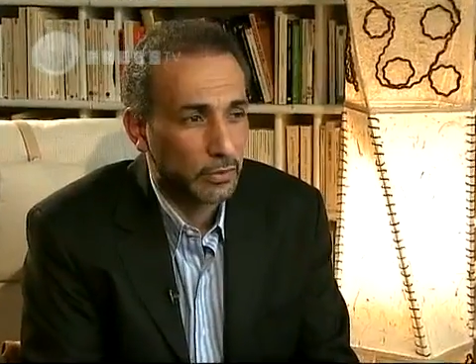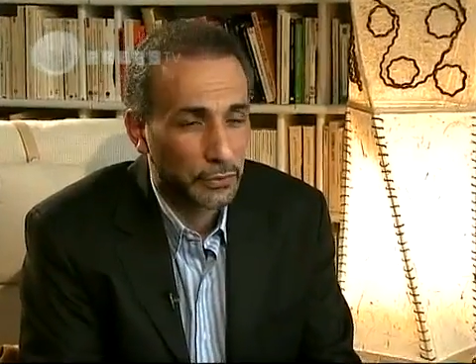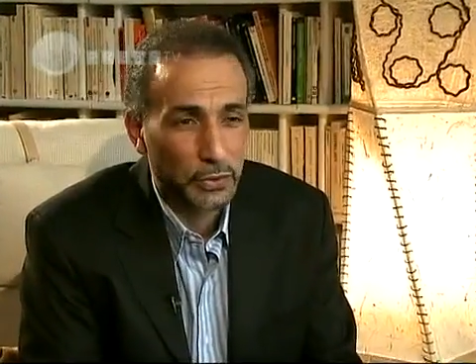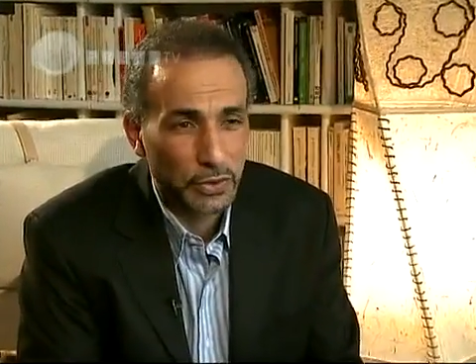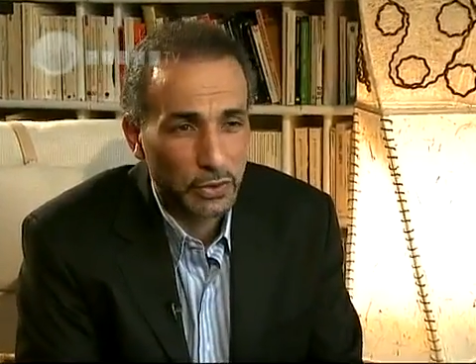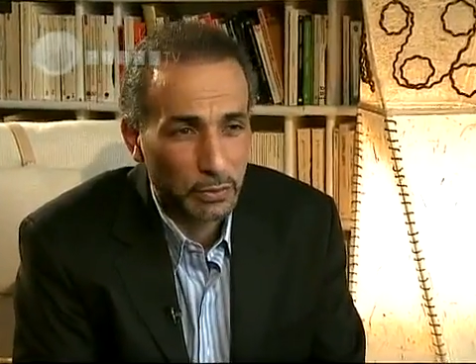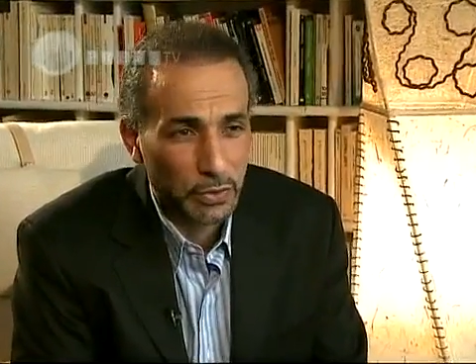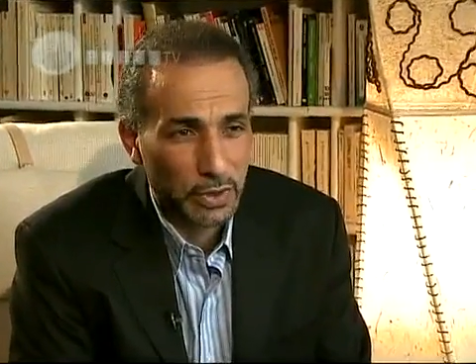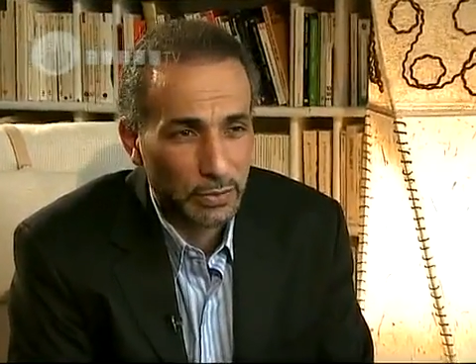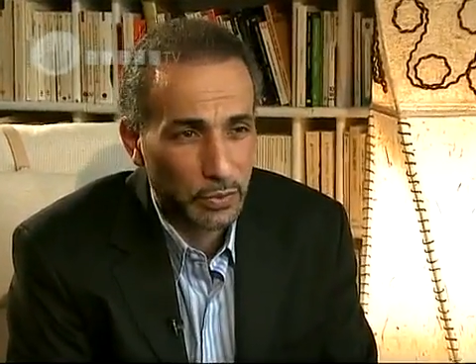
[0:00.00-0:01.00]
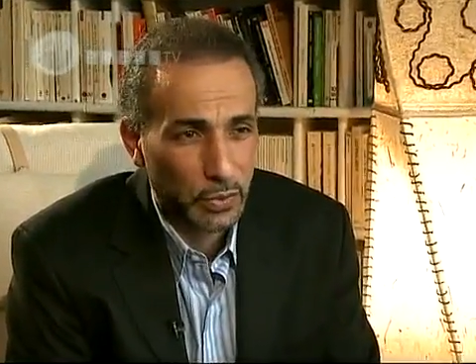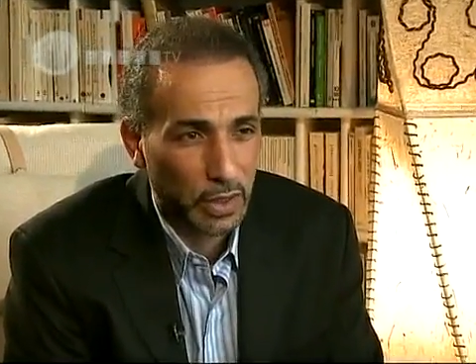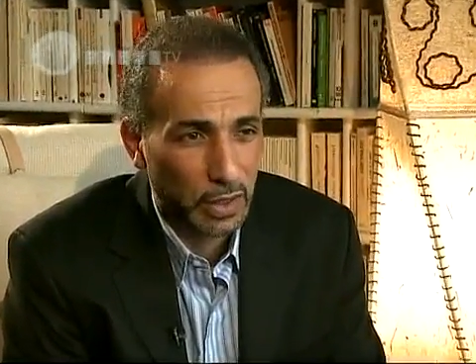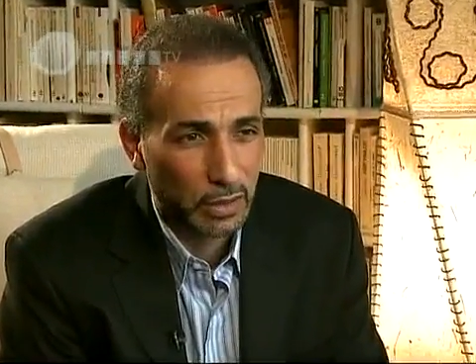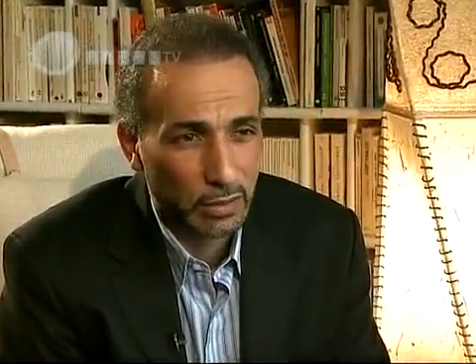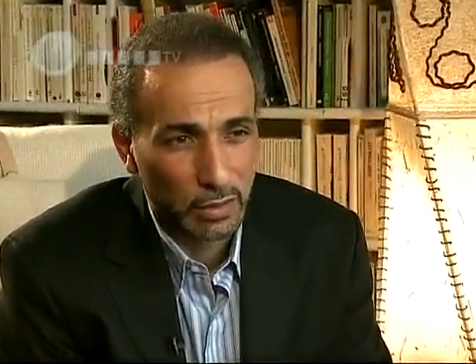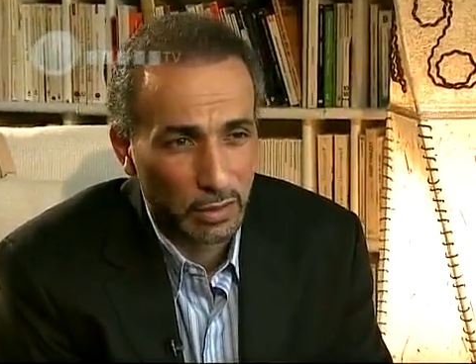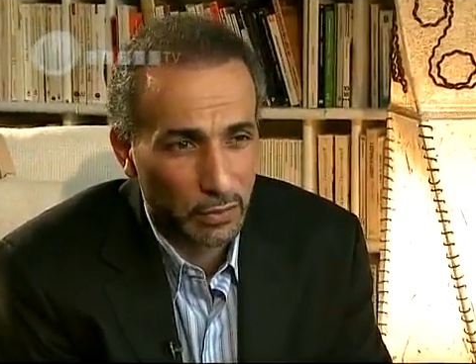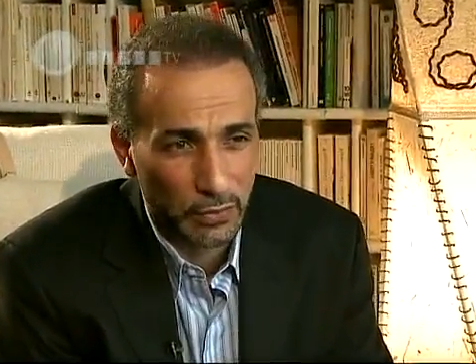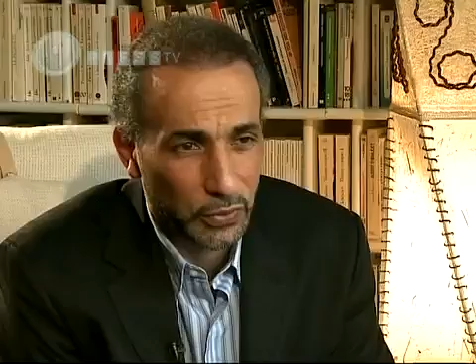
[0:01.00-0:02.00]
first the Muslims were
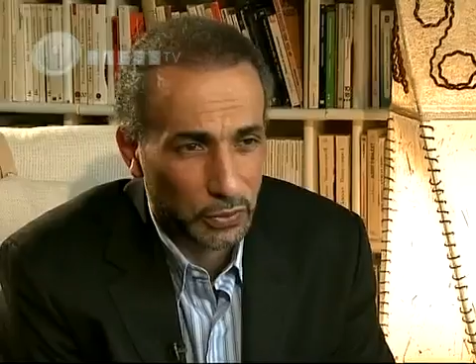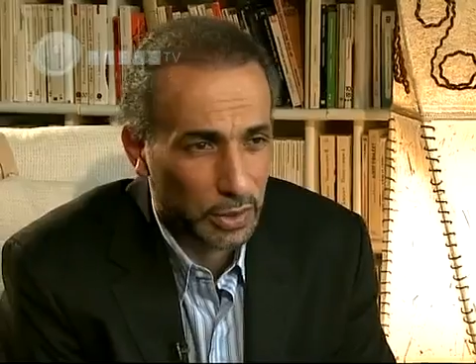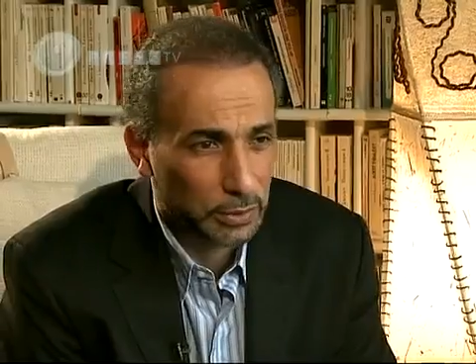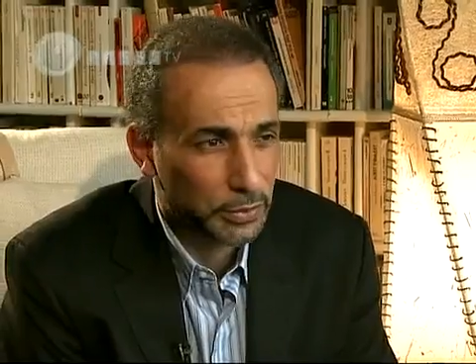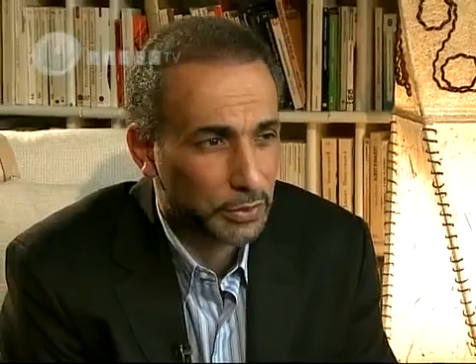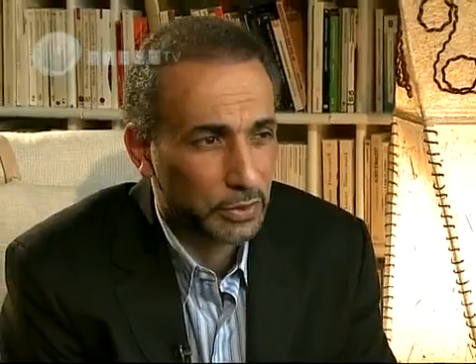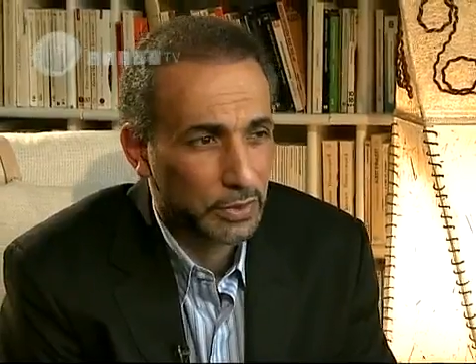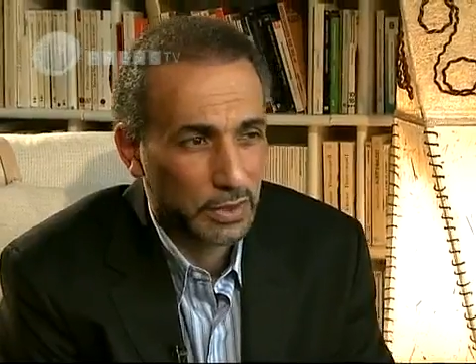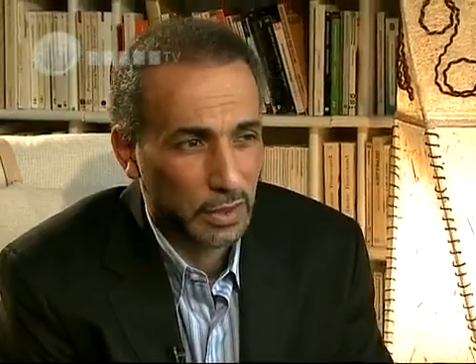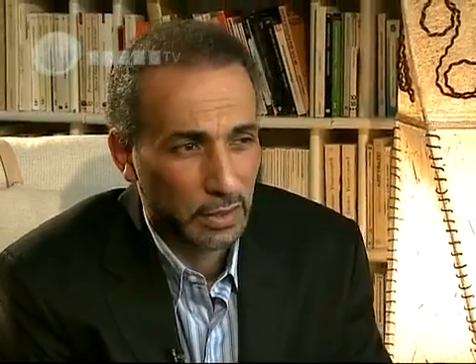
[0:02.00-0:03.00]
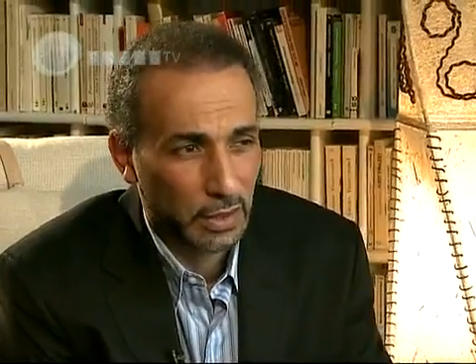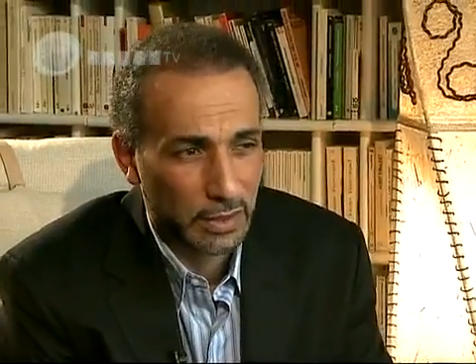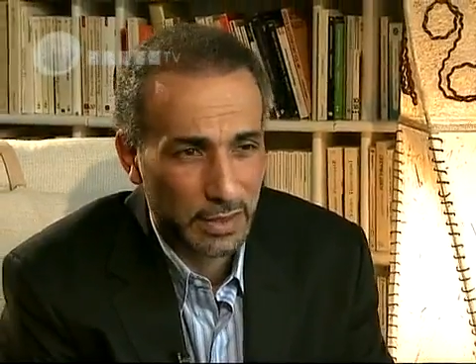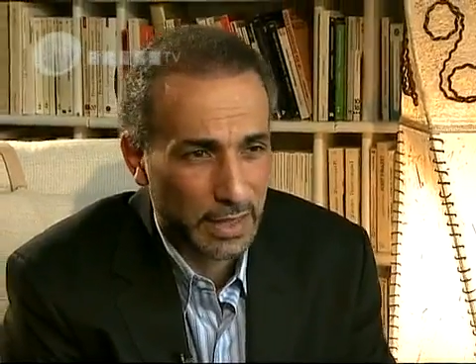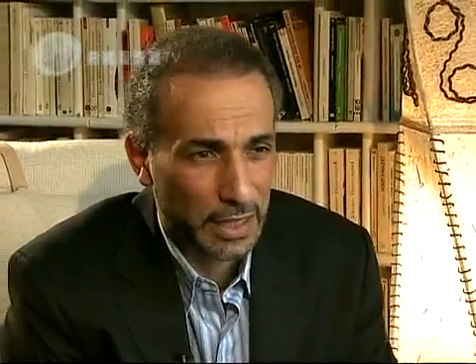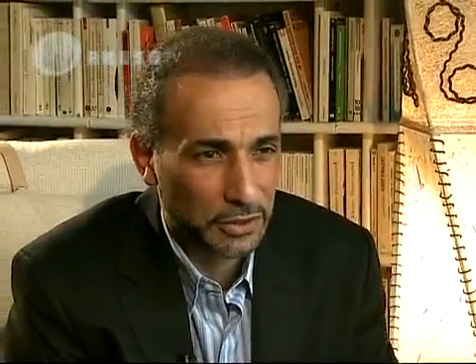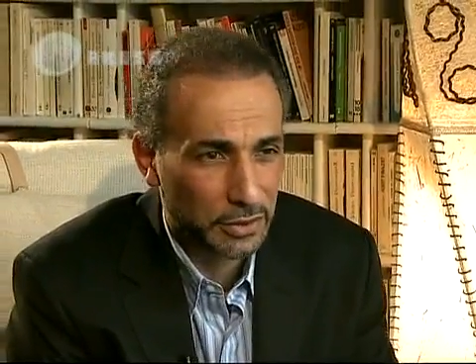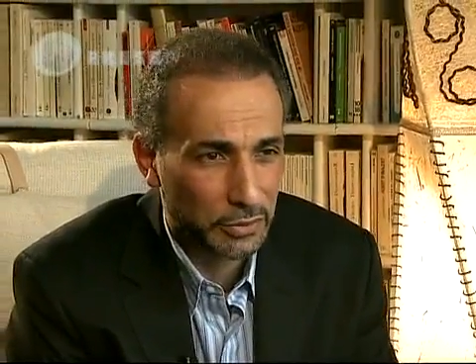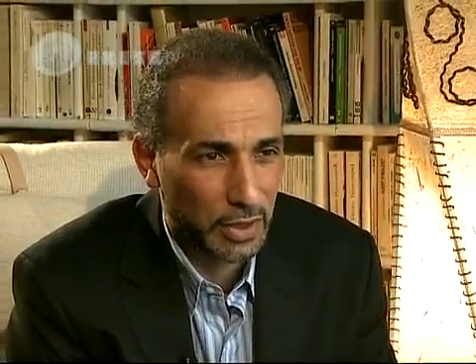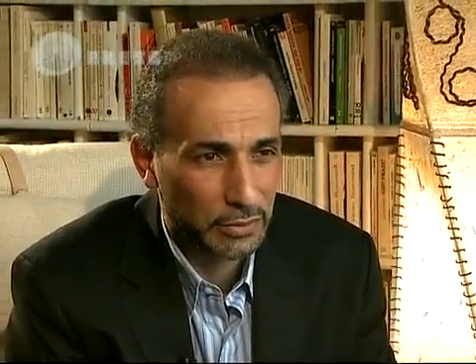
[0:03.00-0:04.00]
few numbers and
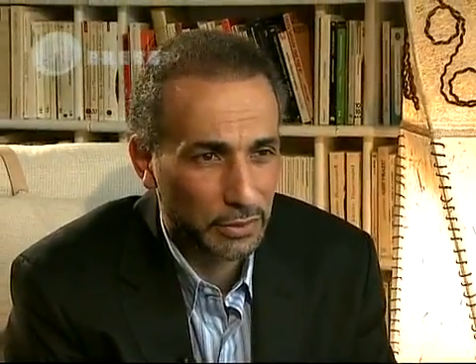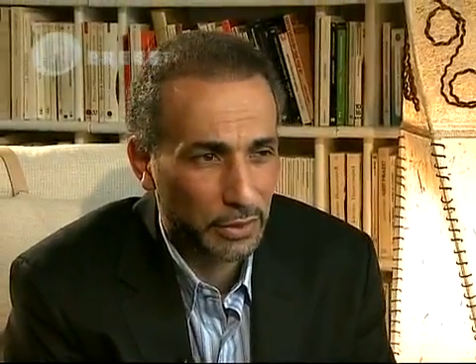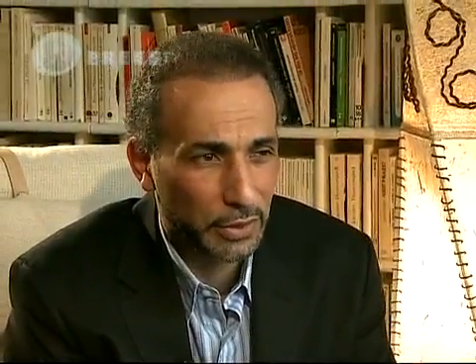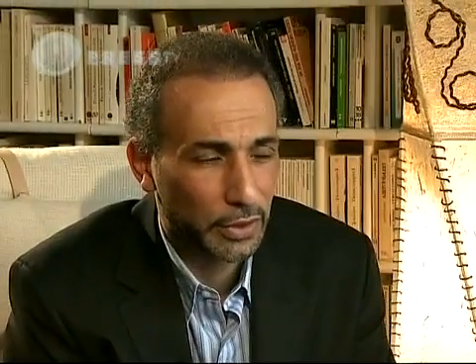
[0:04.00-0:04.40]
scattered around